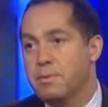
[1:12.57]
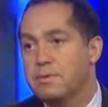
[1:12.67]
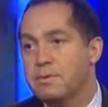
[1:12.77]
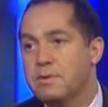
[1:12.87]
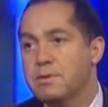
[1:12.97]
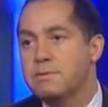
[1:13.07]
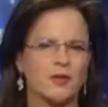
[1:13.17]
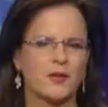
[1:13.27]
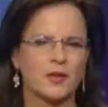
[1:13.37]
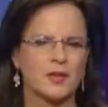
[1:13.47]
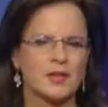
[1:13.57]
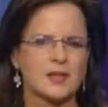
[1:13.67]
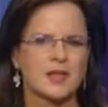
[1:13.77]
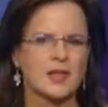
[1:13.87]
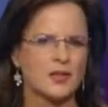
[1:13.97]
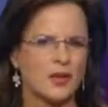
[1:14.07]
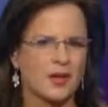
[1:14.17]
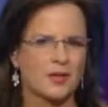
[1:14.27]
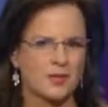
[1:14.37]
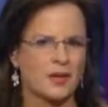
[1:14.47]
But what, the fear is that these are,
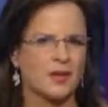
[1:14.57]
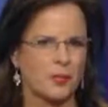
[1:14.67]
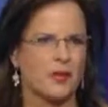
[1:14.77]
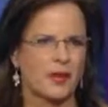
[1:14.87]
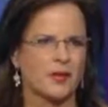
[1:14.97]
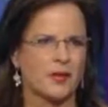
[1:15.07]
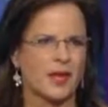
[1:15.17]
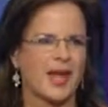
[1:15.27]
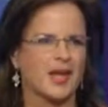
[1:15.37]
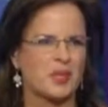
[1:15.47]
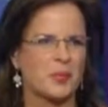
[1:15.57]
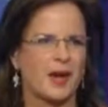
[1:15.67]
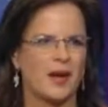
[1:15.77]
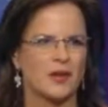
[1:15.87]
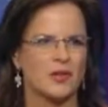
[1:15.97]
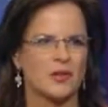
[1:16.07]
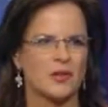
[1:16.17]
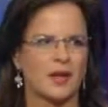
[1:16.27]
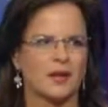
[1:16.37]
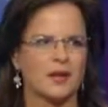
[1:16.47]
you point out, they're cash buyers. They're
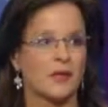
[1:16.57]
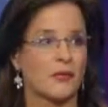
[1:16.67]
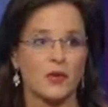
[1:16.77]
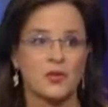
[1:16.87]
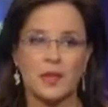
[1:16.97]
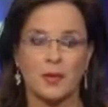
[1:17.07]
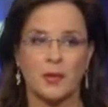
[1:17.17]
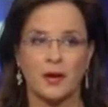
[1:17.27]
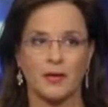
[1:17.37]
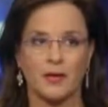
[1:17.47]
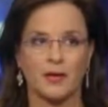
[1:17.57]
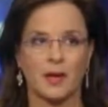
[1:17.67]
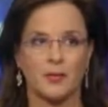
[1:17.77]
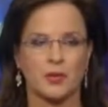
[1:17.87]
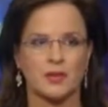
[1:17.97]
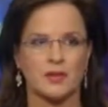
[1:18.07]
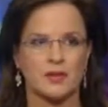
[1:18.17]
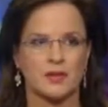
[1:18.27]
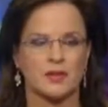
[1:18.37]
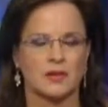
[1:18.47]
not the first-time buyer. That person is
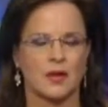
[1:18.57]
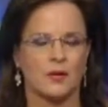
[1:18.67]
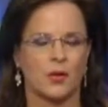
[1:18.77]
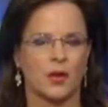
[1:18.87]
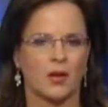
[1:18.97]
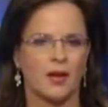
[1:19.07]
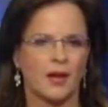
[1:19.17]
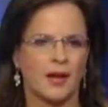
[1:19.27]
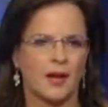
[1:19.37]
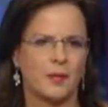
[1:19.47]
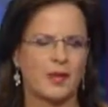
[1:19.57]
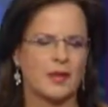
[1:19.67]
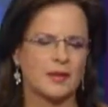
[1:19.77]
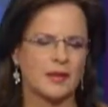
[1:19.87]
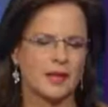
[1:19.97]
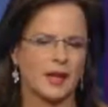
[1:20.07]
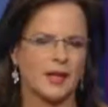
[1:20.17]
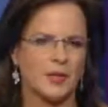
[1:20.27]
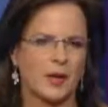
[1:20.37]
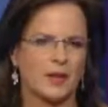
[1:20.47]
still AWOL, meaning that the
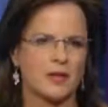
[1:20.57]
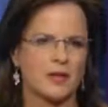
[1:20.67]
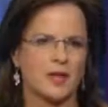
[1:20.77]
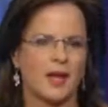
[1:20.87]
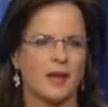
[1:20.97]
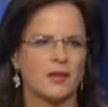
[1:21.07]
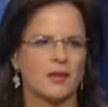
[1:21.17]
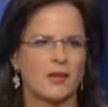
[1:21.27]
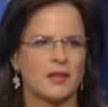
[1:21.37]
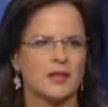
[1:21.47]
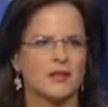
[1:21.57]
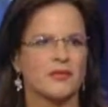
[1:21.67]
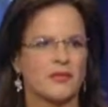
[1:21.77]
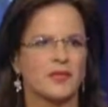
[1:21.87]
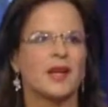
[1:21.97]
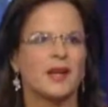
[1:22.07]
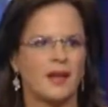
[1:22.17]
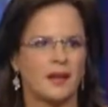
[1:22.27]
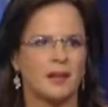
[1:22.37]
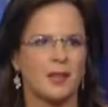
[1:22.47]
cash buyer is saying, hey, the Fed is
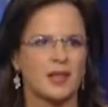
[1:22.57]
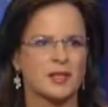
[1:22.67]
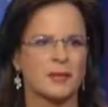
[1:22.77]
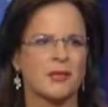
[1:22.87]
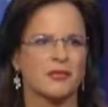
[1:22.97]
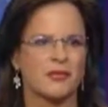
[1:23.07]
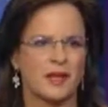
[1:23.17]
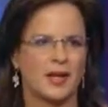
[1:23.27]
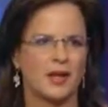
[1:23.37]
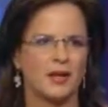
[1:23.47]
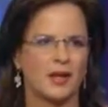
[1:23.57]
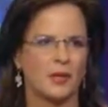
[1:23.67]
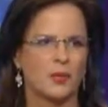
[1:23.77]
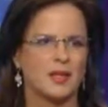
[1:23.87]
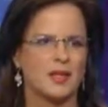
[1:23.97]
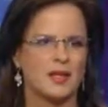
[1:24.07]
inflating, possibly inflating with these